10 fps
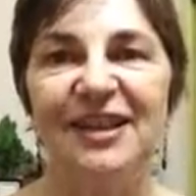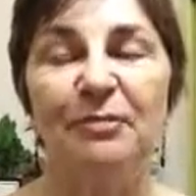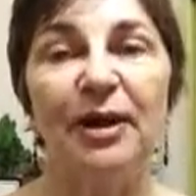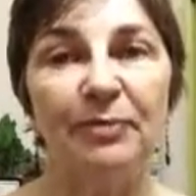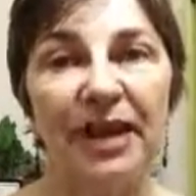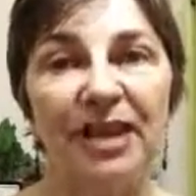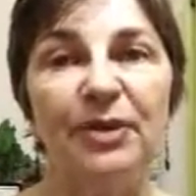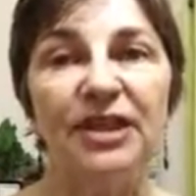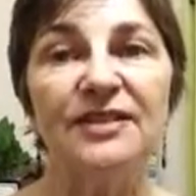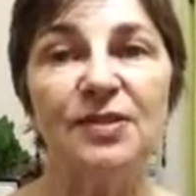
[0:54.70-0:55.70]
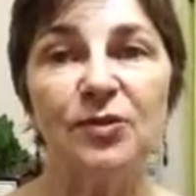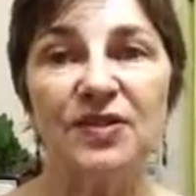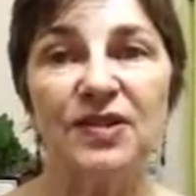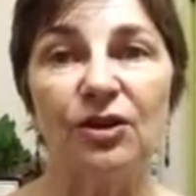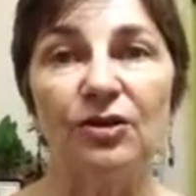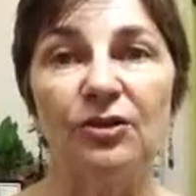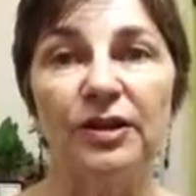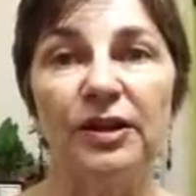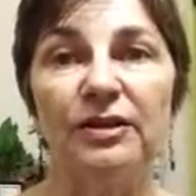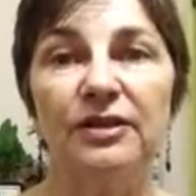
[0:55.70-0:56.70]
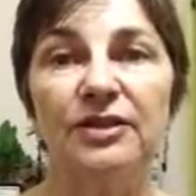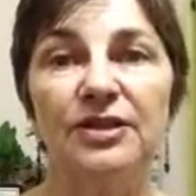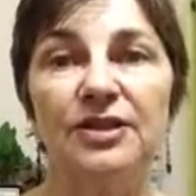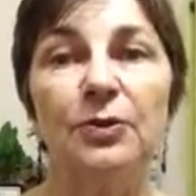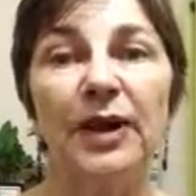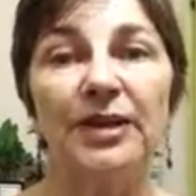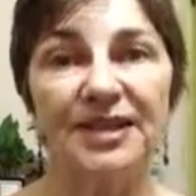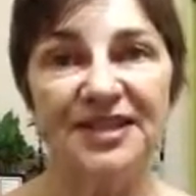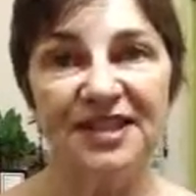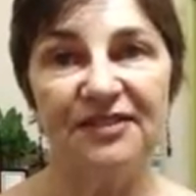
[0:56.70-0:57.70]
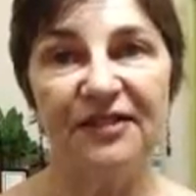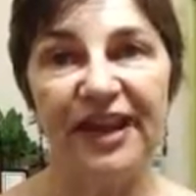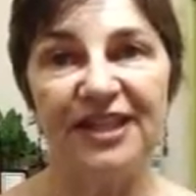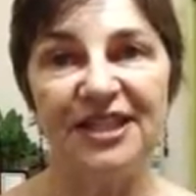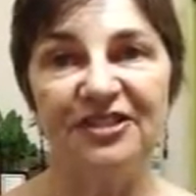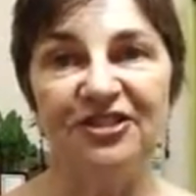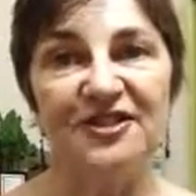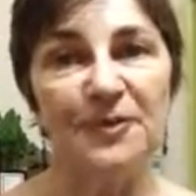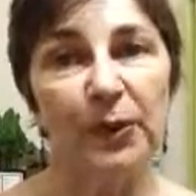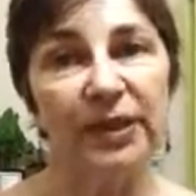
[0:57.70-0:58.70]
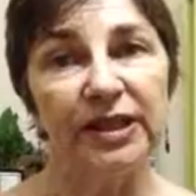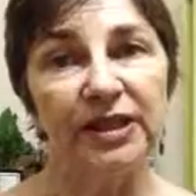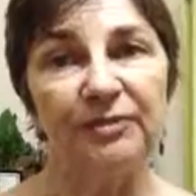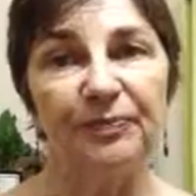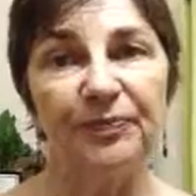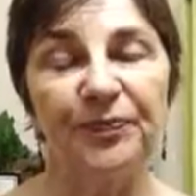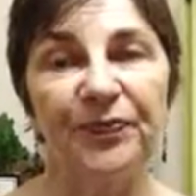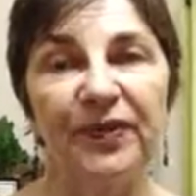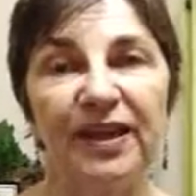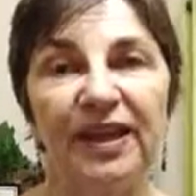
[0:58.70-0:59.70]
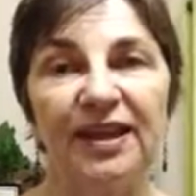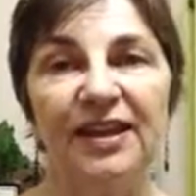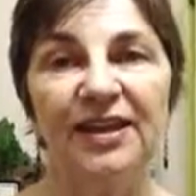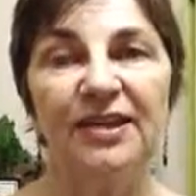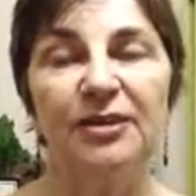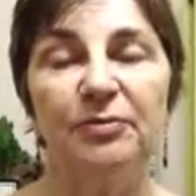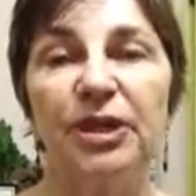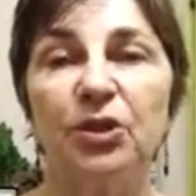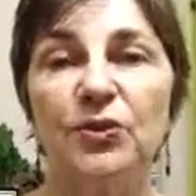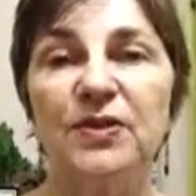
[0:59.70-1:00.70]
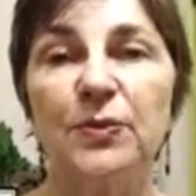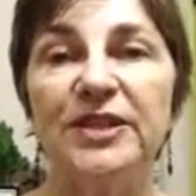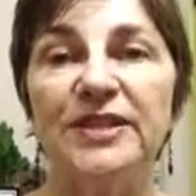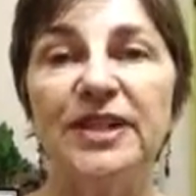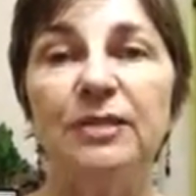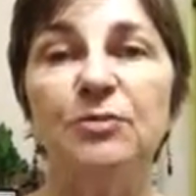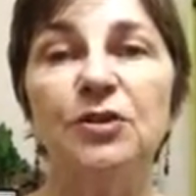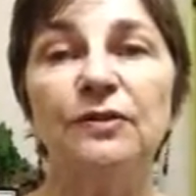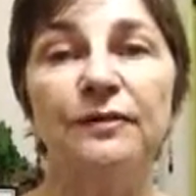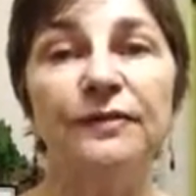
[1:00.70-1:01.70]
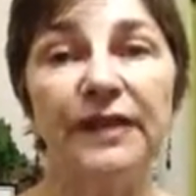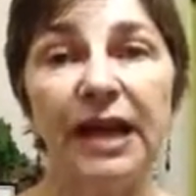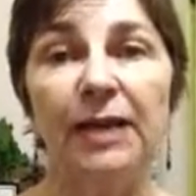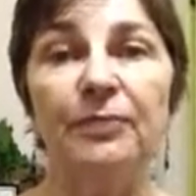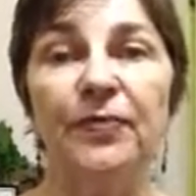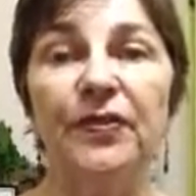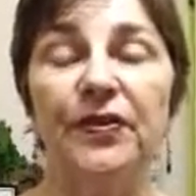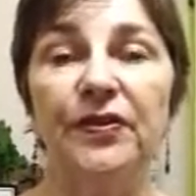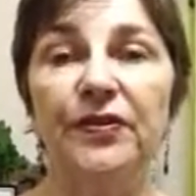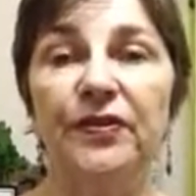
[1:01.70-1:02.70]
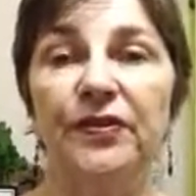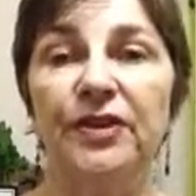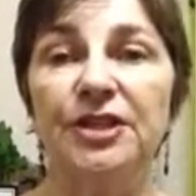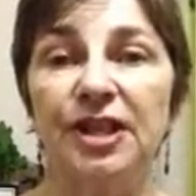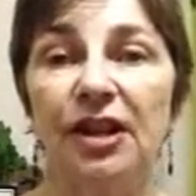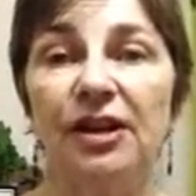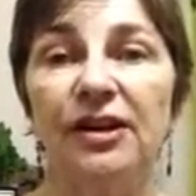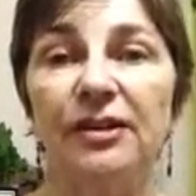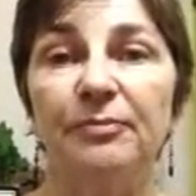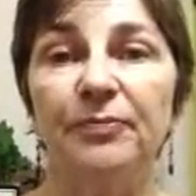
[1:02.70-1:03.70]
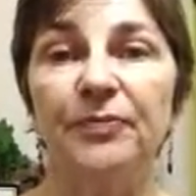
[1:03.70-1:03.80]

But maybe it's also to our disadvantage as well, because we seem to fill up the time